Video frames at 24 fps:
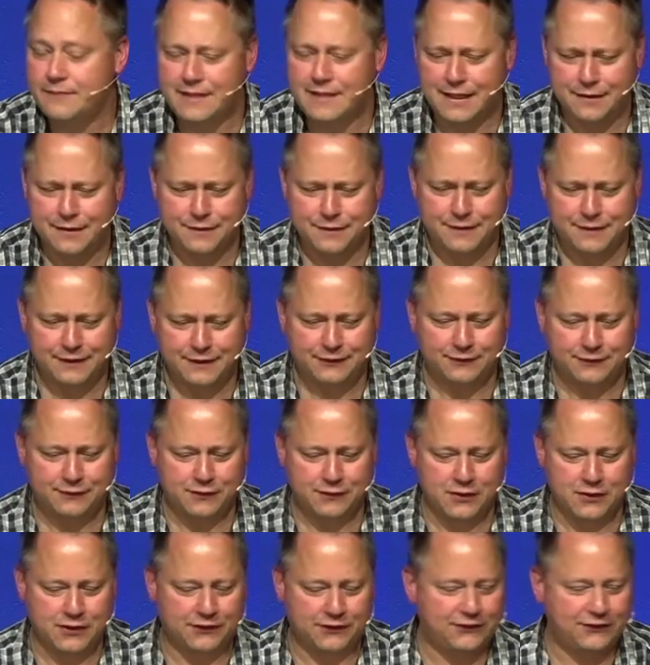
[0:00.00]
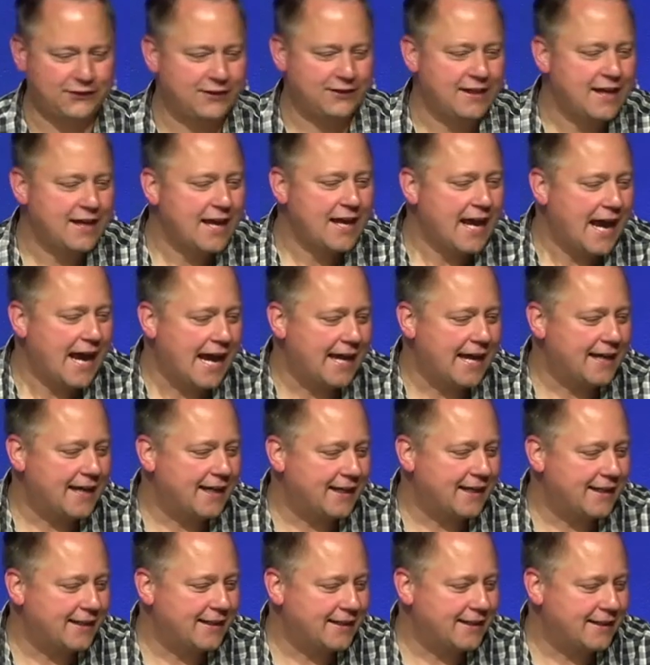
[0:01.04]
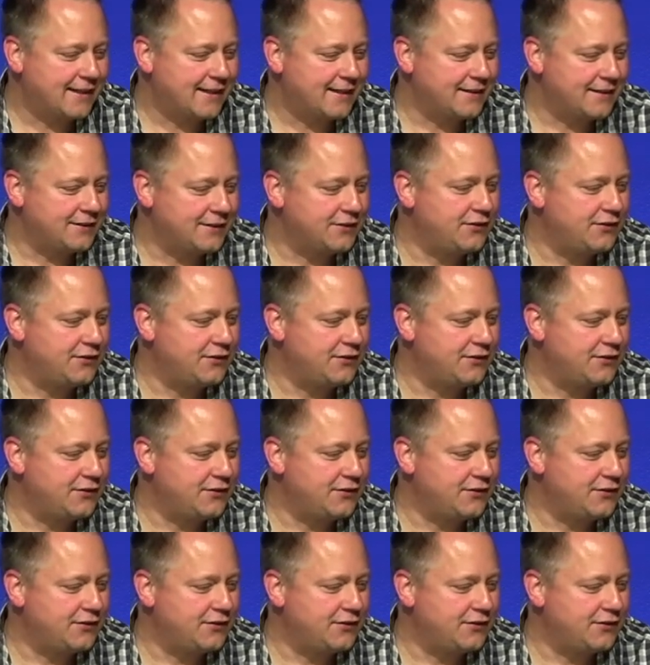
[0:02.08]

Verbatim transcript: this verse. I, I uh,